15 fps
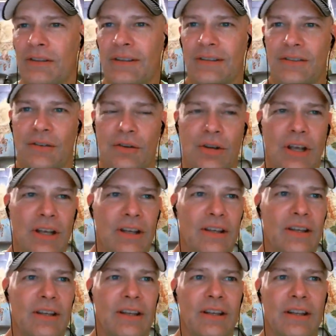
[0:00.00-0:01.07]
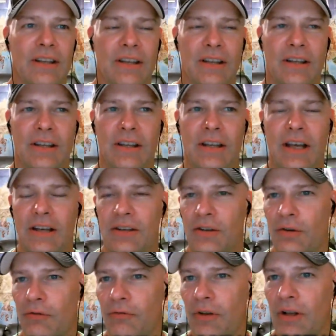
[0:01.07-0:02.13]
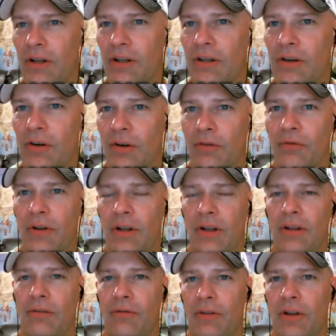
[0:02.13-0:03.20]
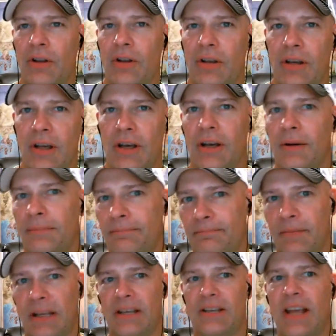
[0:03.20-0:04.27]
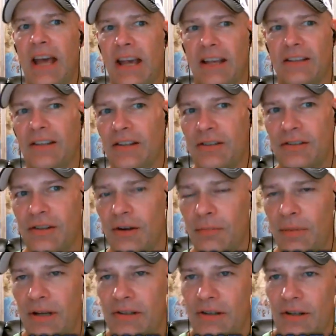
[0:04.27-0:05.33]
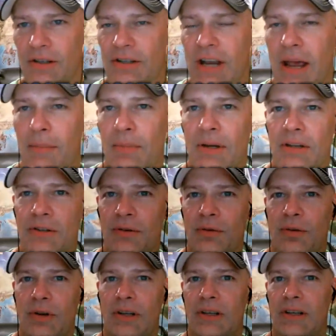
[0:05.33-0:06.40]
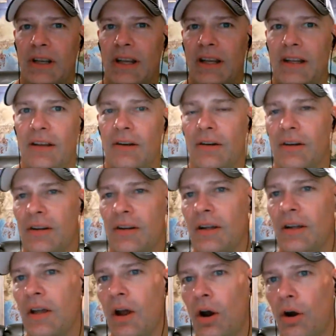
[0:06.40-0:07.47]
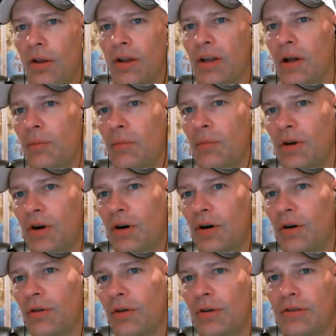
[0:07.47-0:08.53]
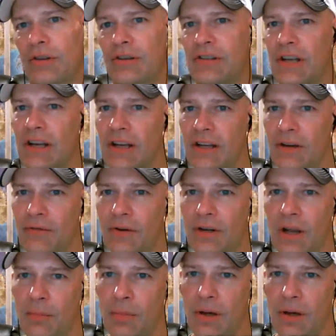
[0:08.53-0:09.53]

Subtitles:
So you got your villain or your villain antagonists that are based on the Japanese hornet, and are they coming to Earth, or is it set in a different type of